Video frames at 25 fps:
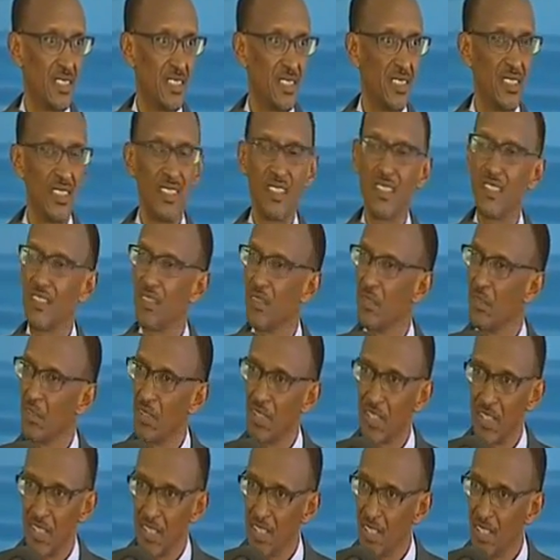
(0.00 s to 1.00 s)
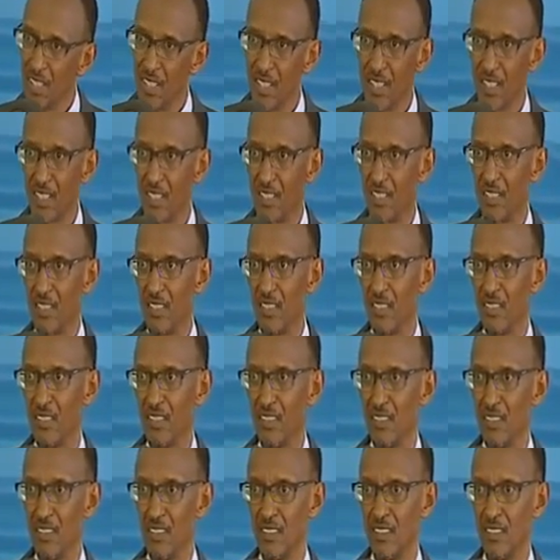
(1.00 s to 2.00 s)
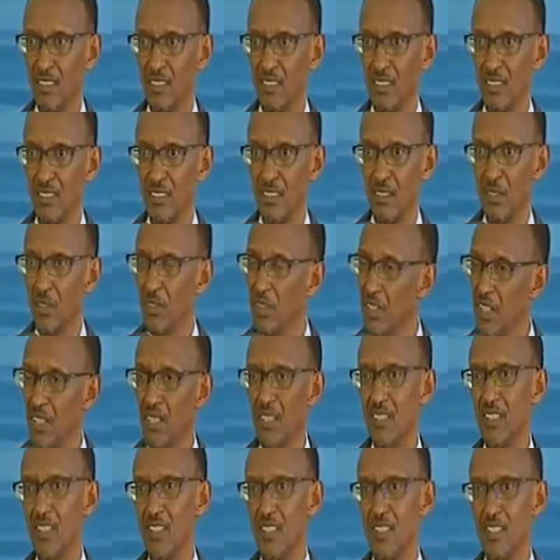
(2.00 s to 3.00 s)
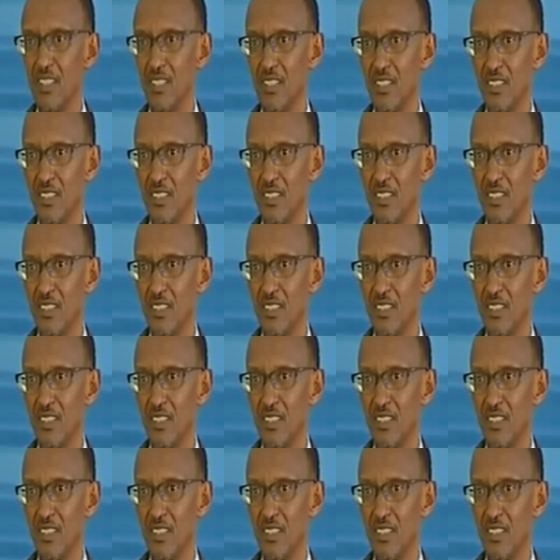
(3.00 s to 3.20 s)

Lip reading: This is not serious, honestly.